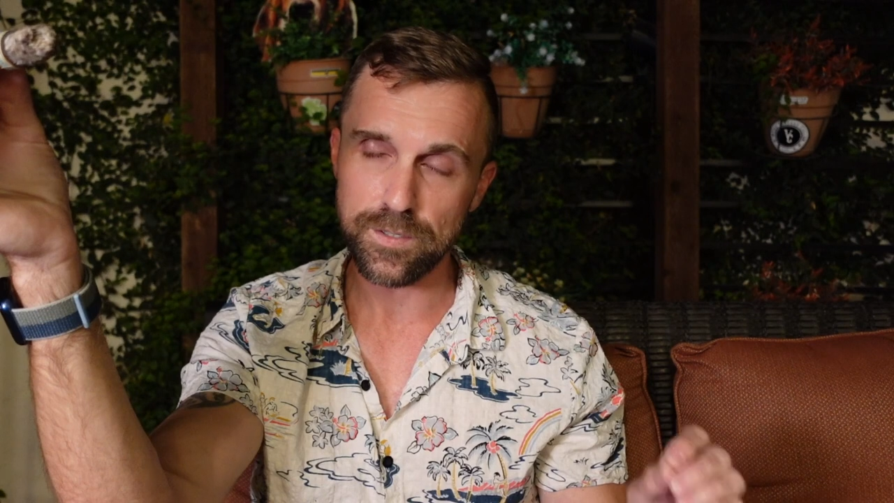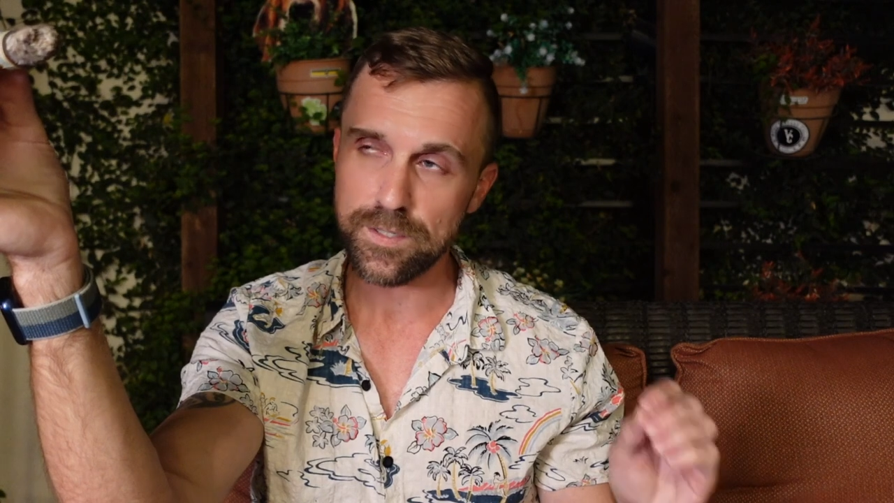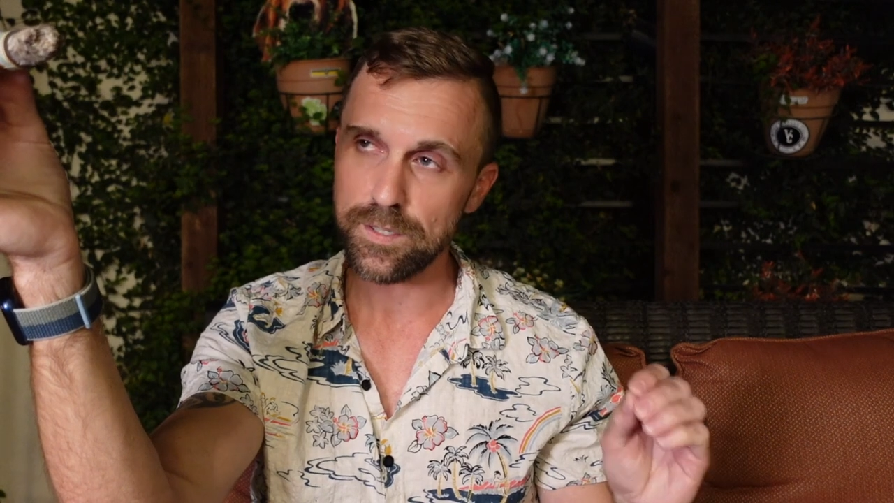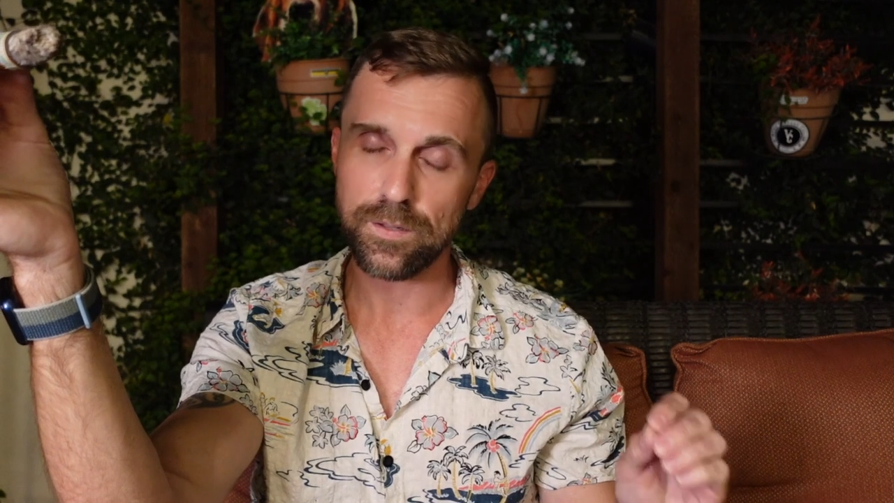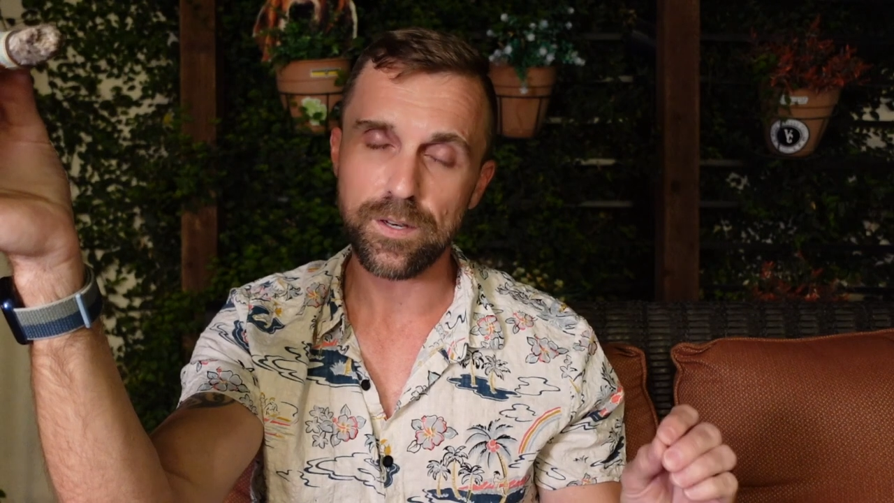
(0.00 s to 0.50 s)

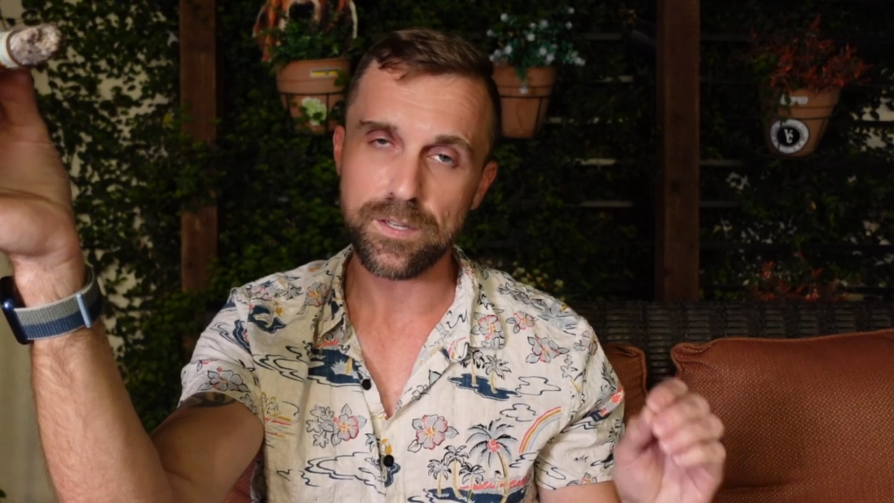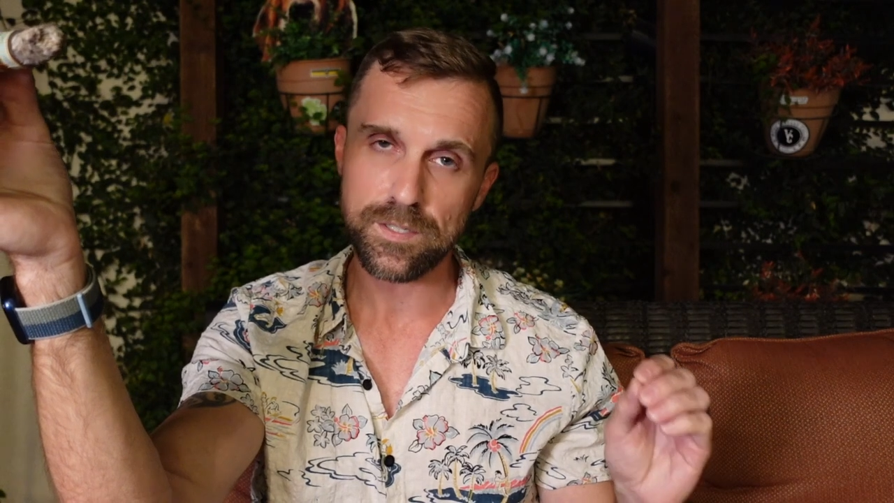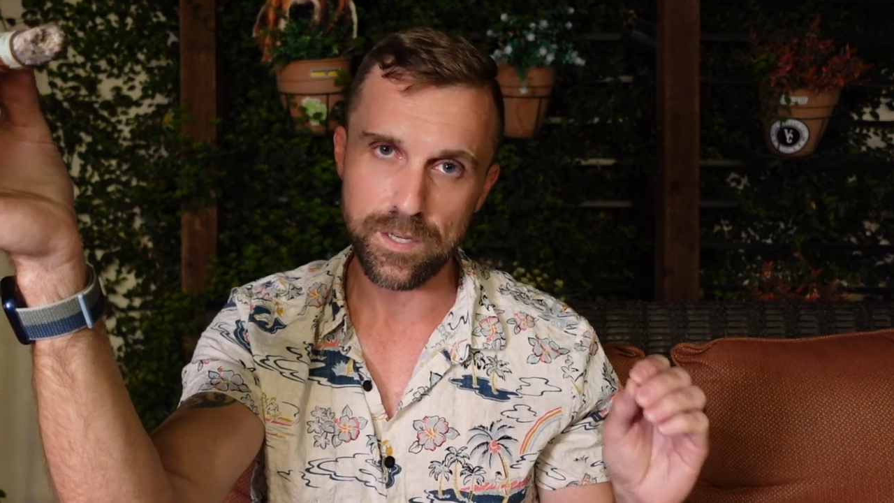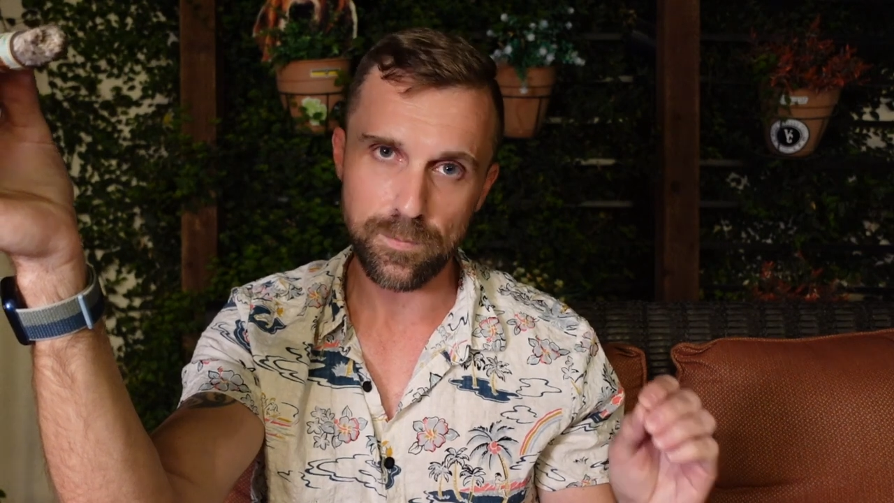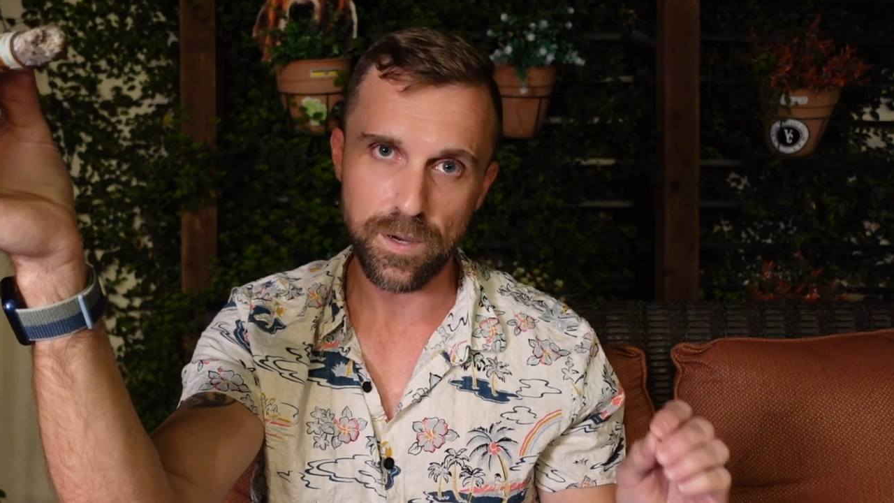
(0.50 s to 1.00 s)
still not
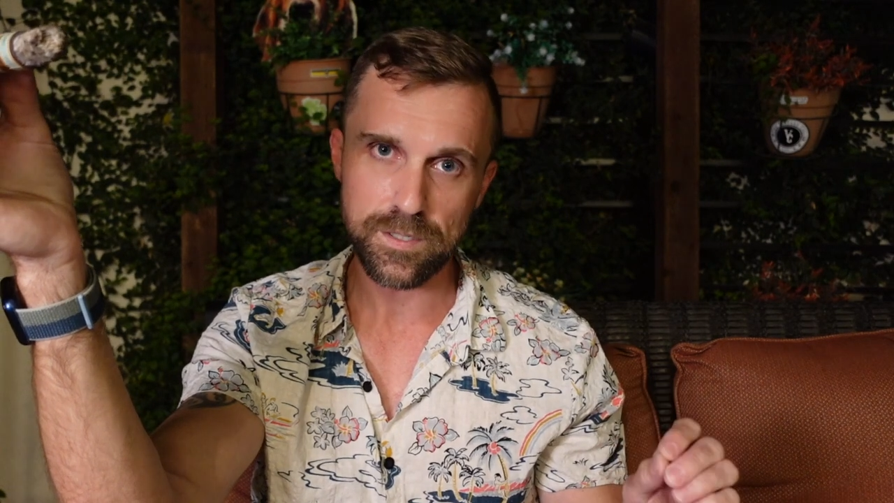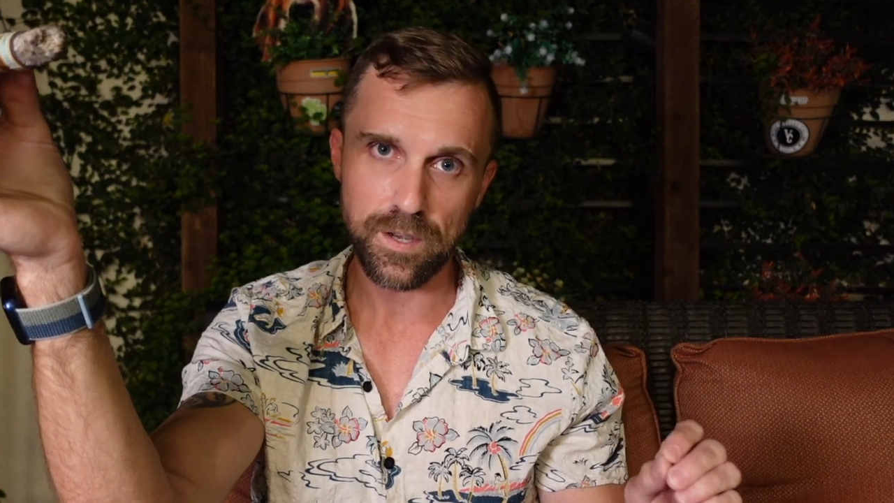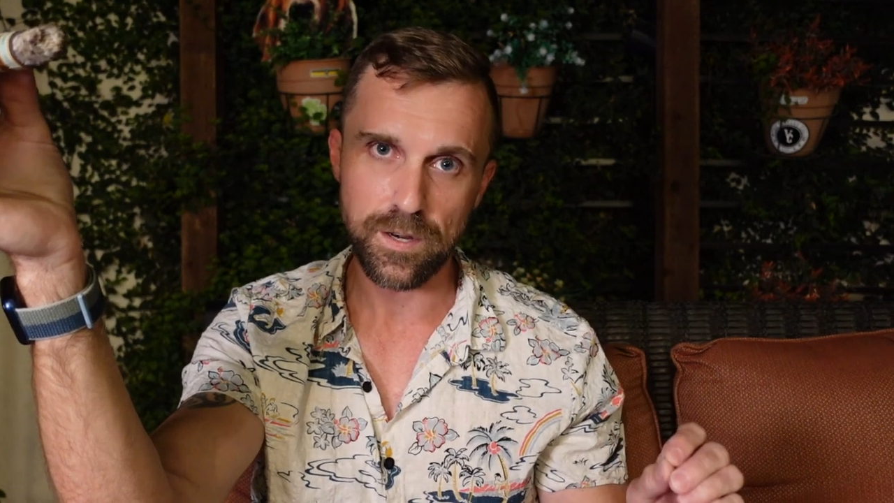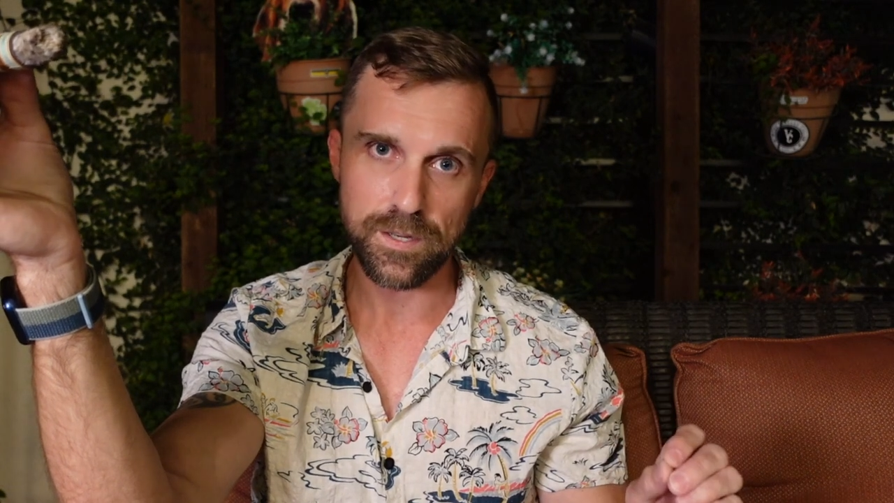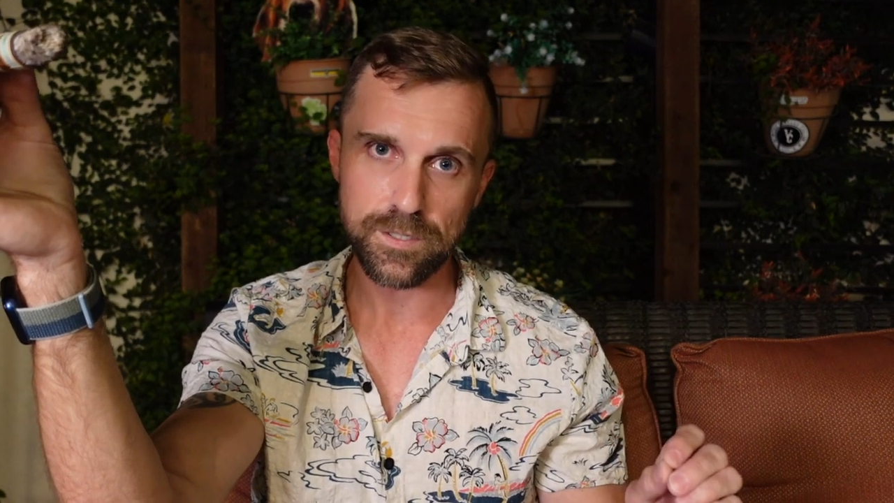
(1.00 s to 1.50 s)
stinging my
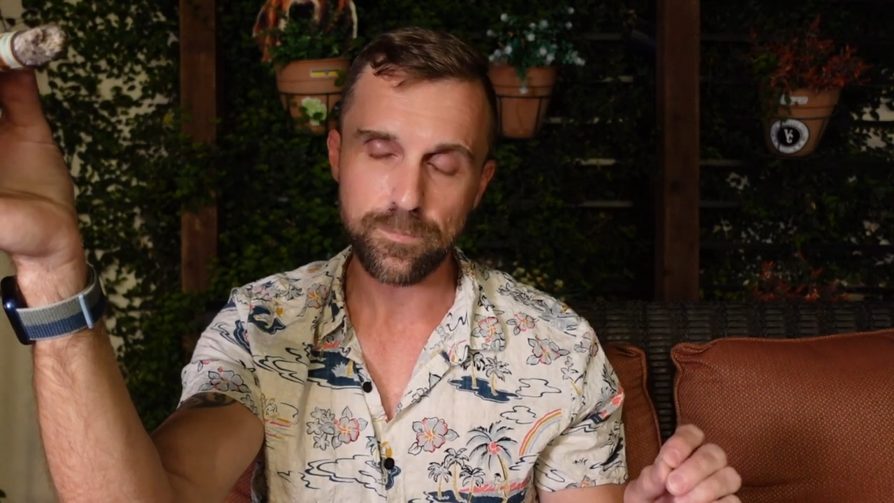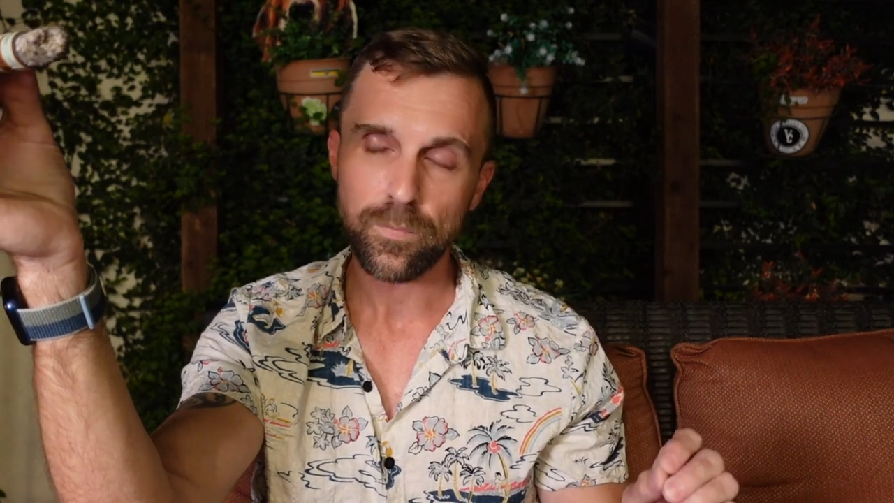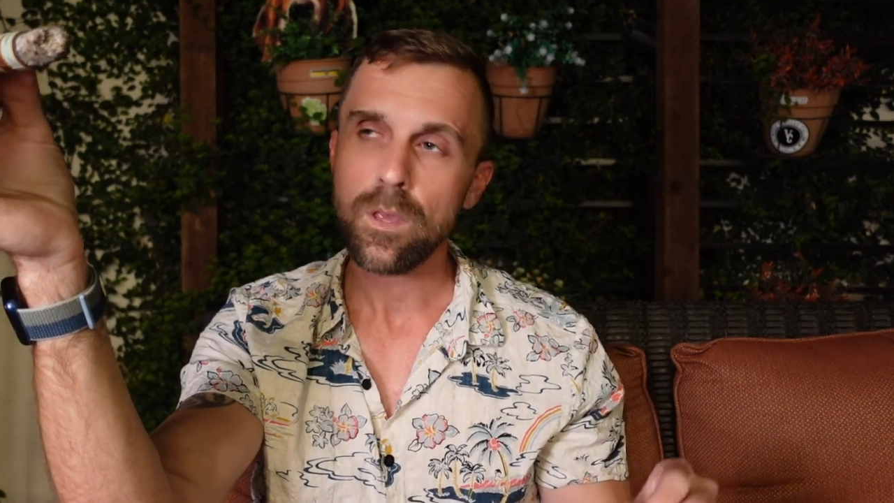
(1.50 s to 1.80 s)
sinus.